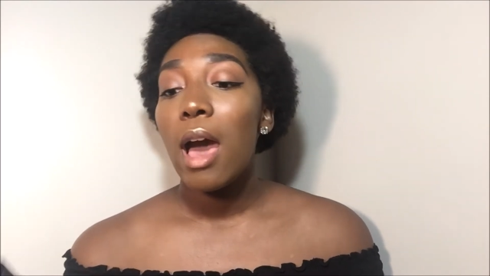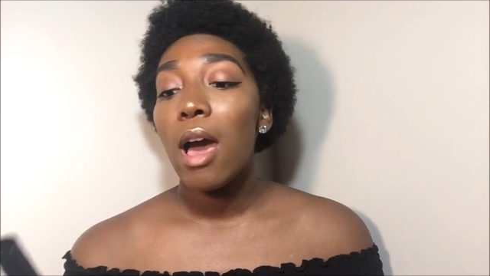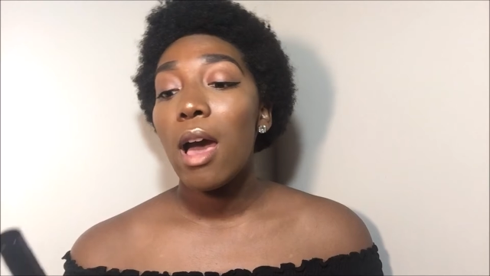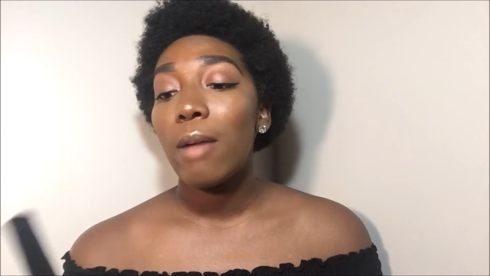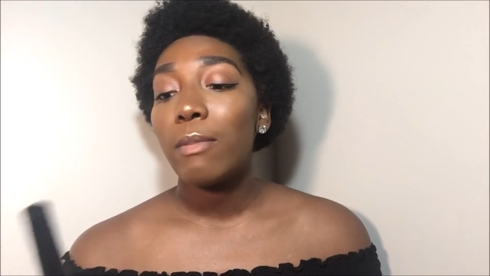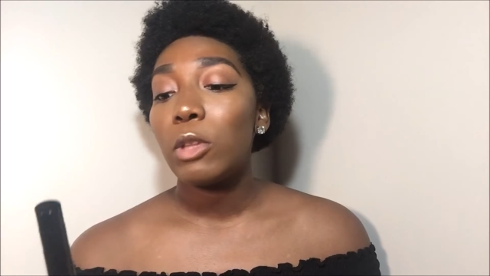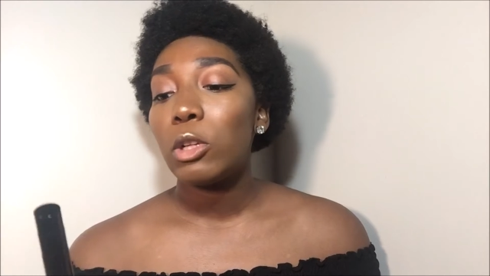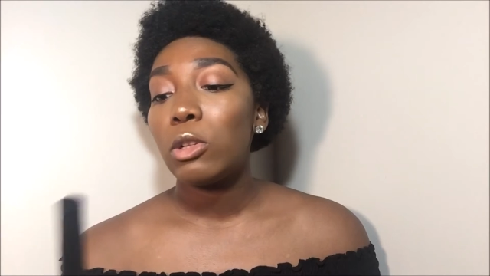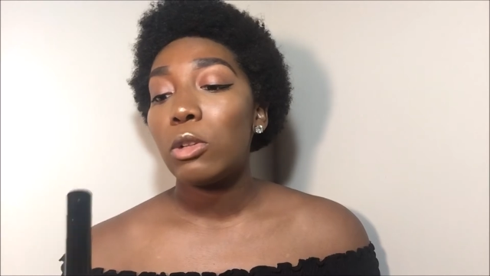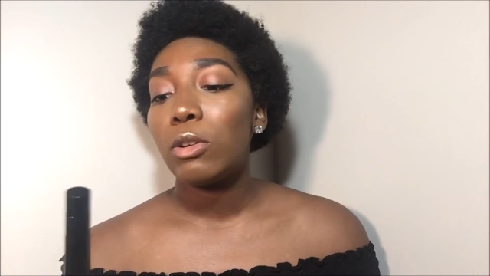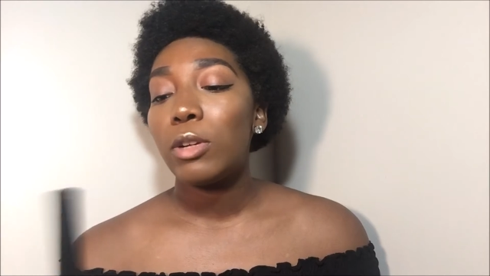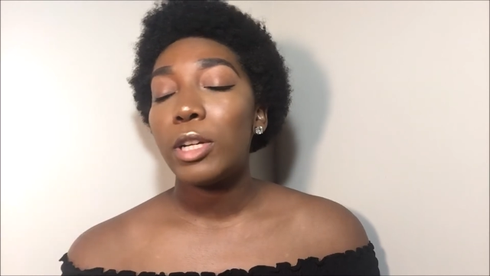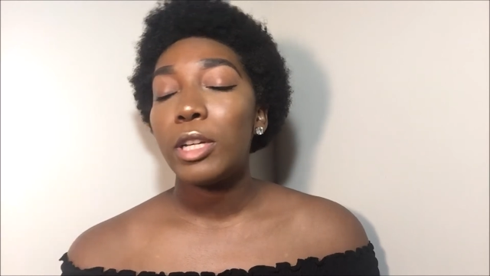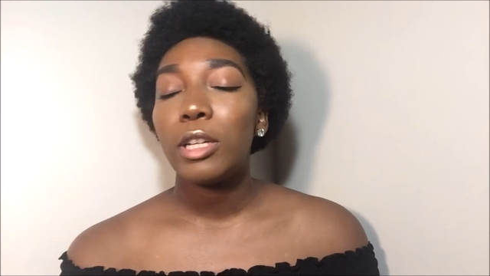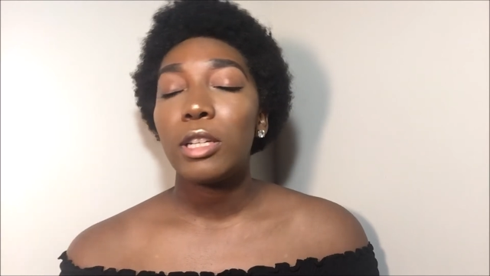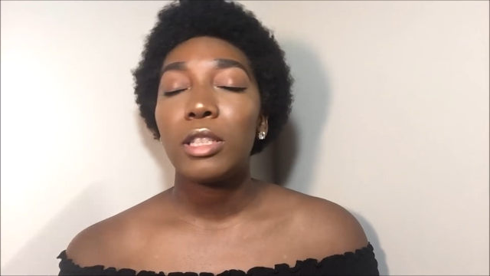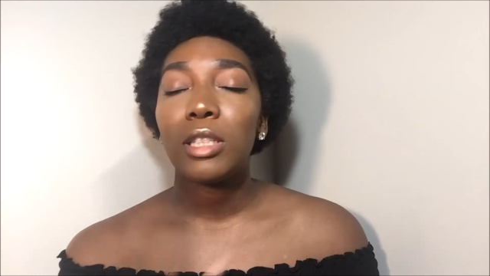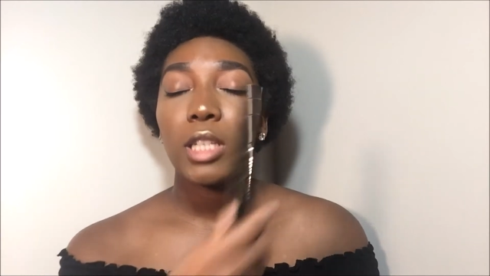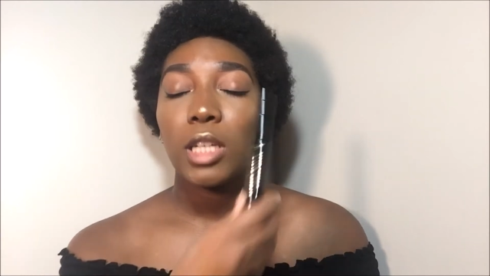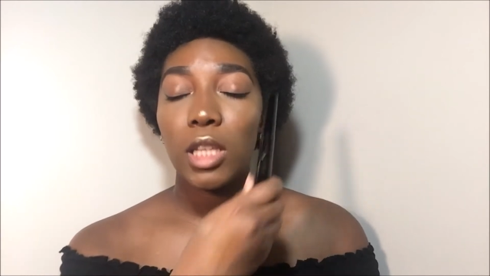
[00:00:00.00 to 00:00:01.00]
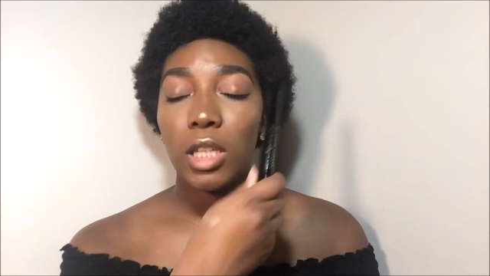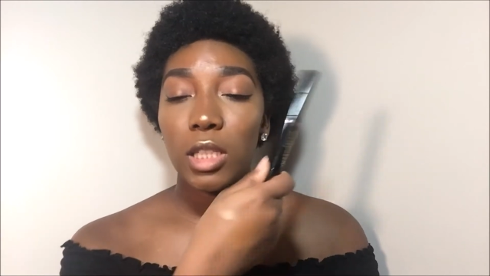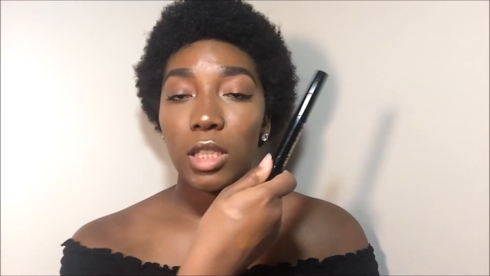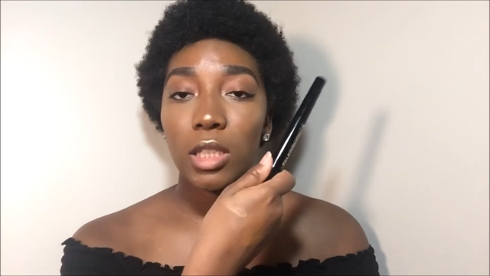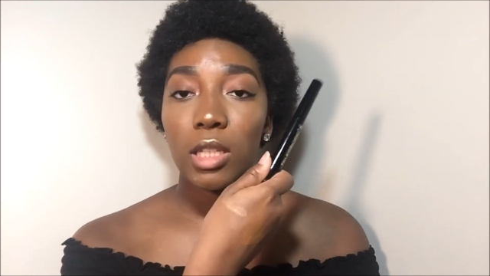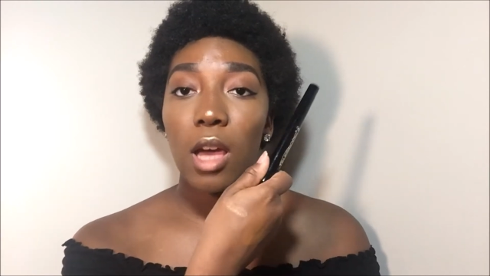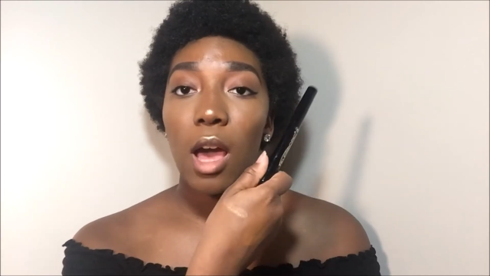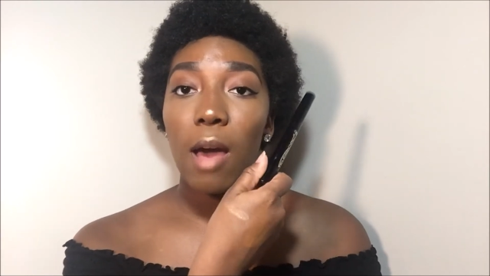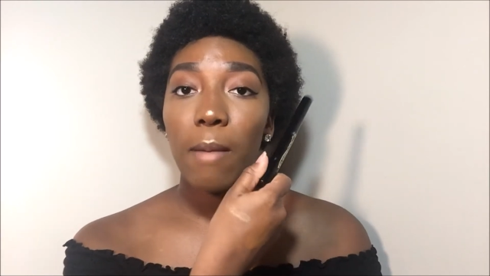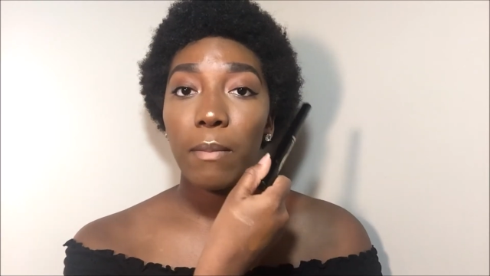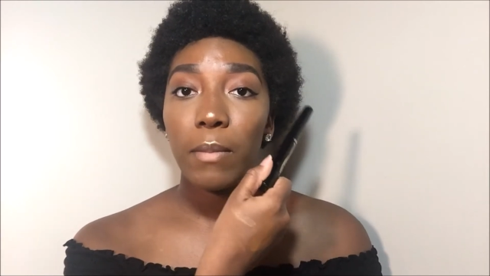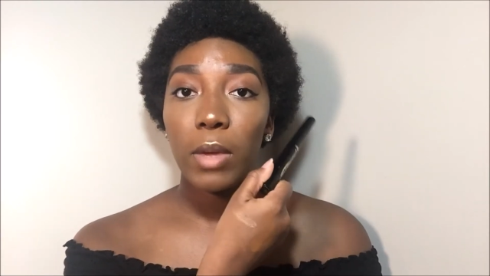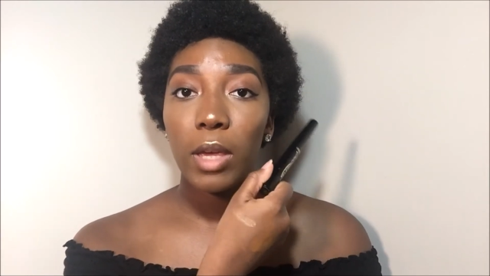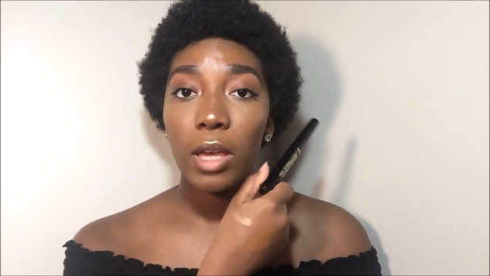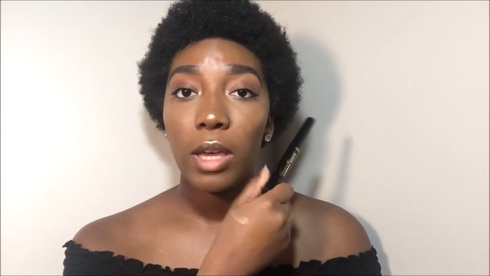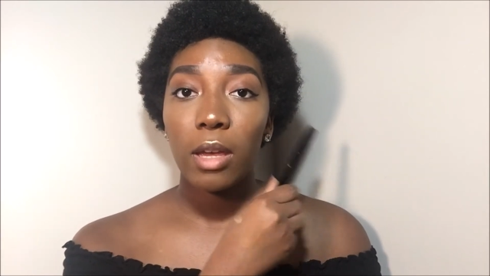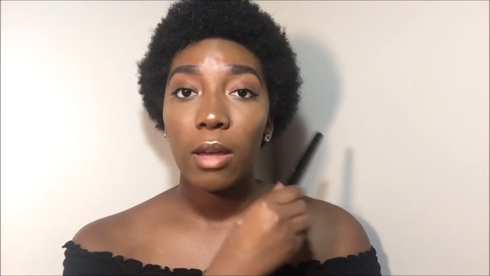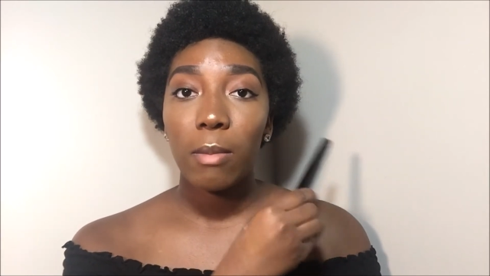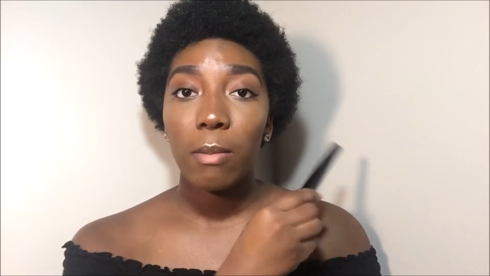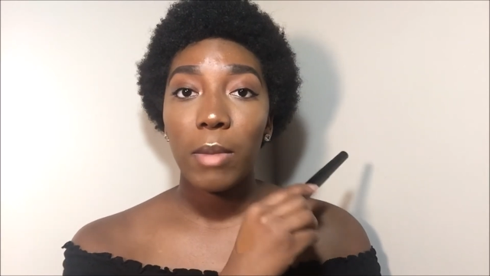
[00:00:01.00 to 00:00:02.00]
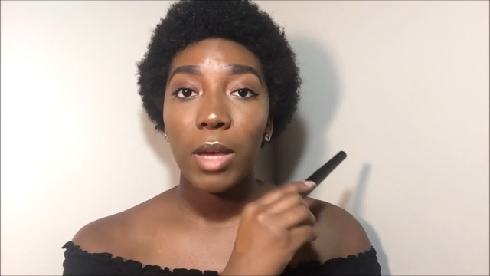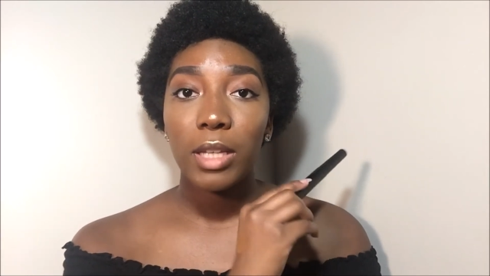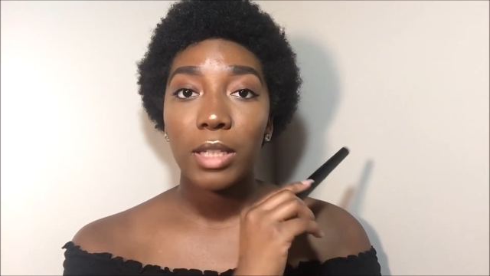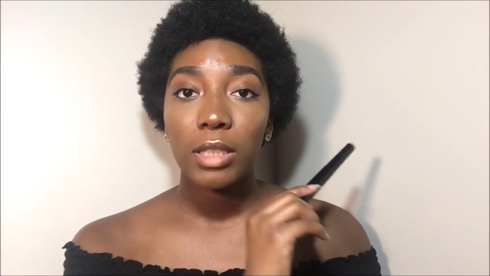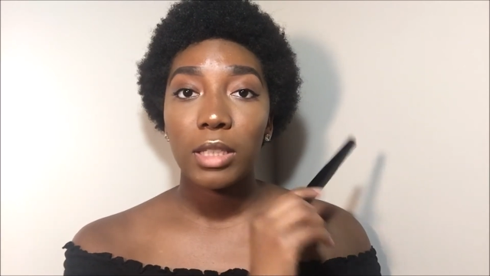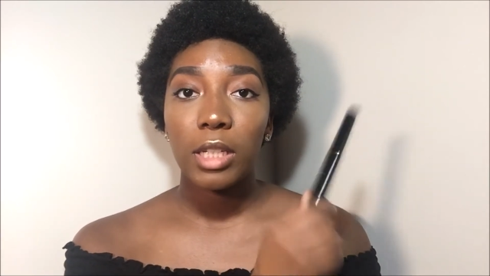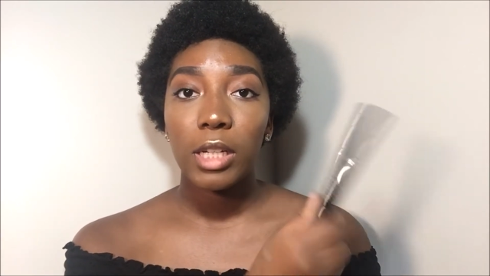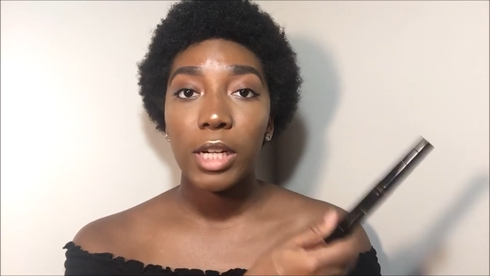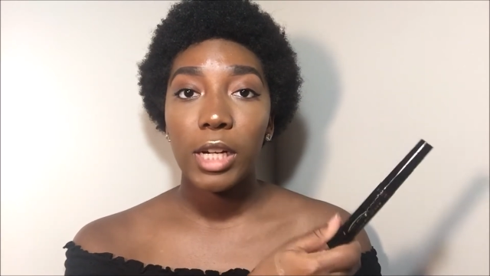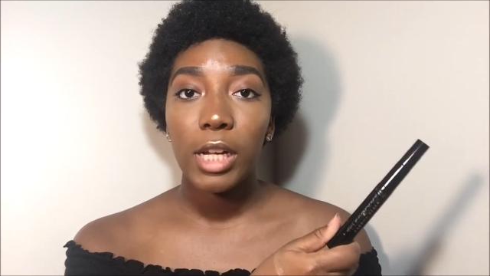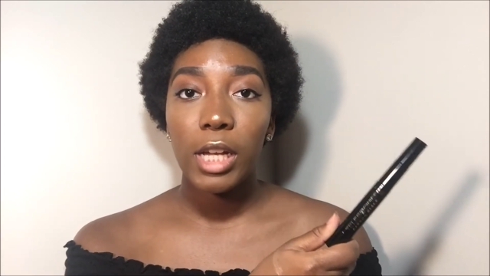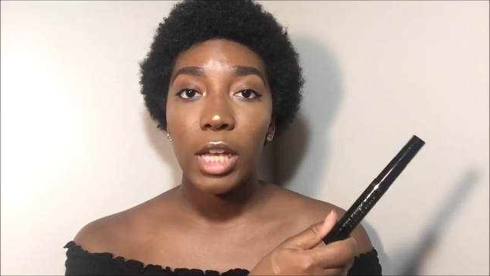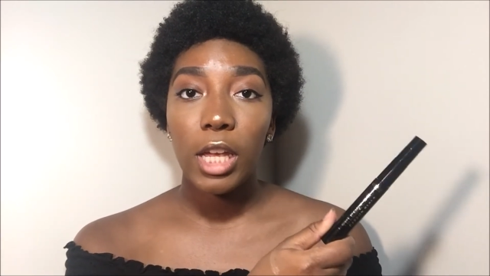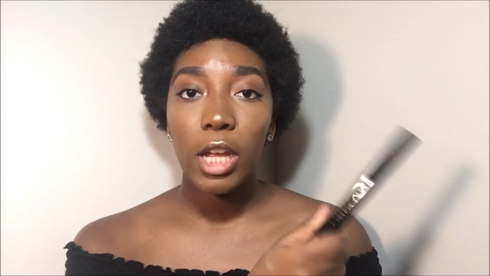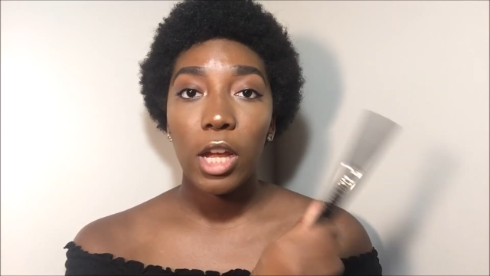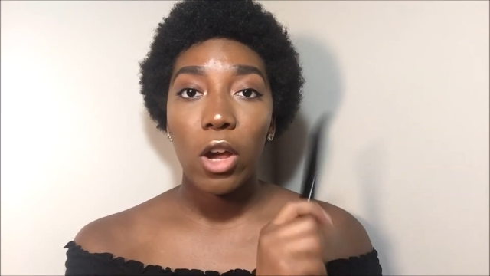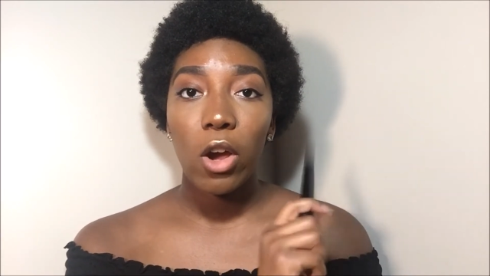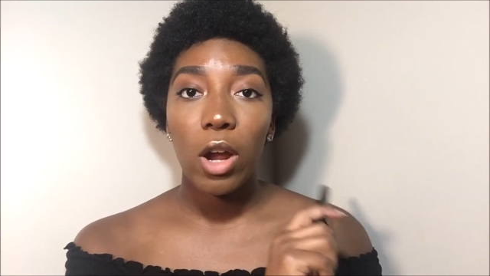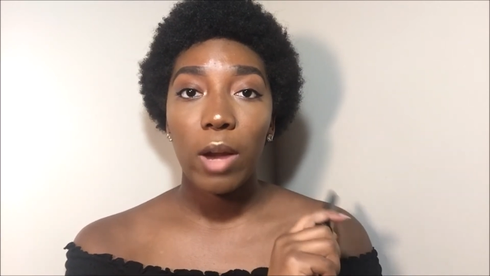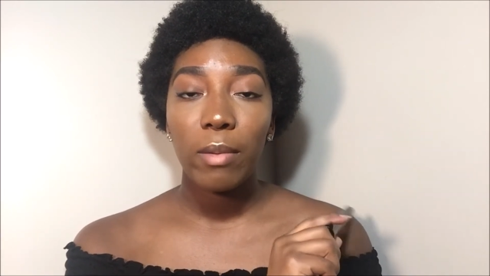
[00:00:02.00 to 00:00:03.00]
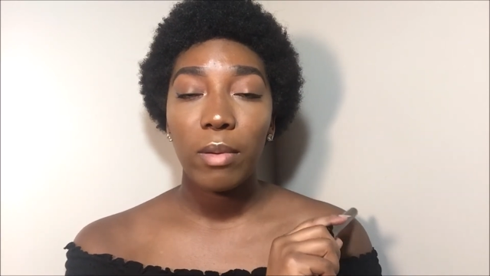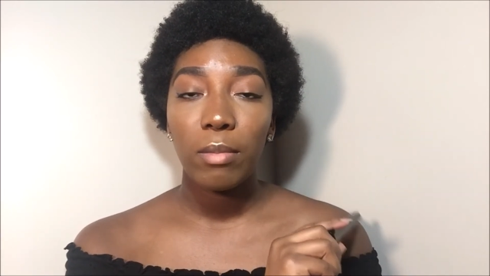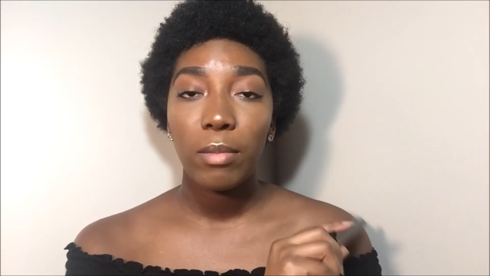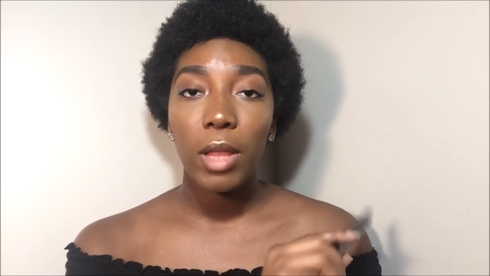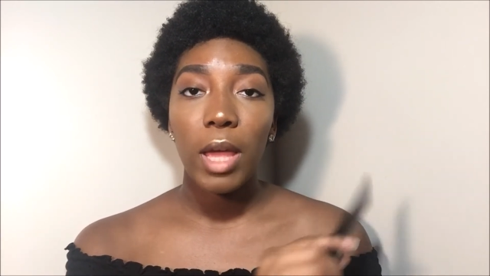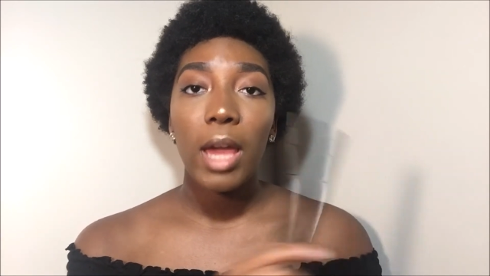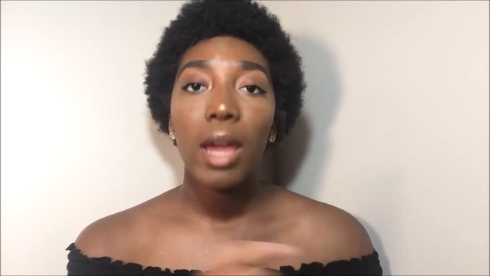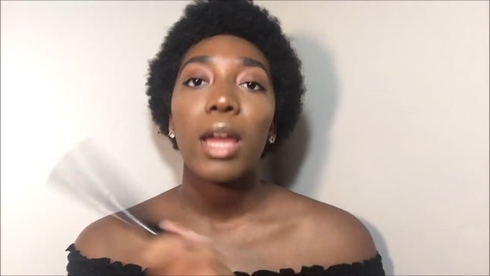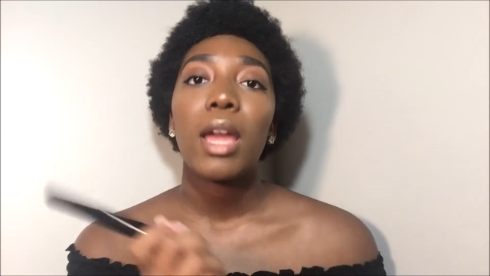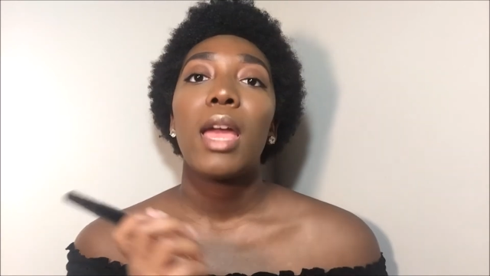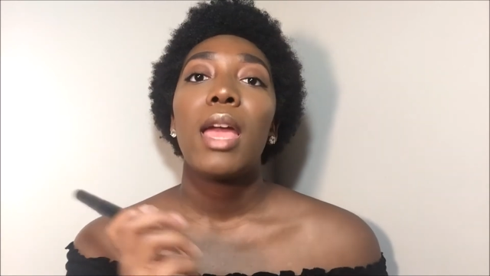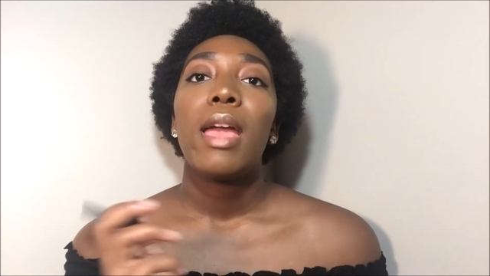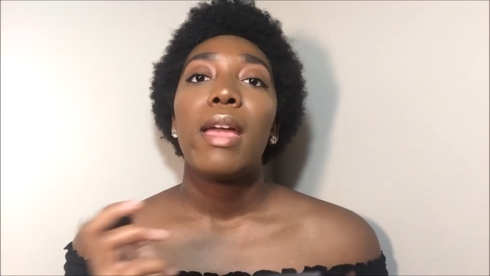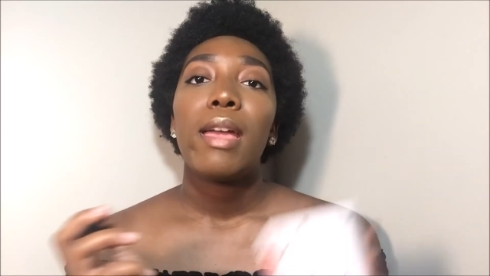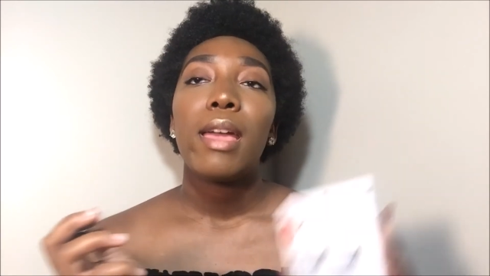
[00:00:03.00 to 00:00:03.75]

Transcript: the L'Oreal Telescopic Mascara in Carbon Black,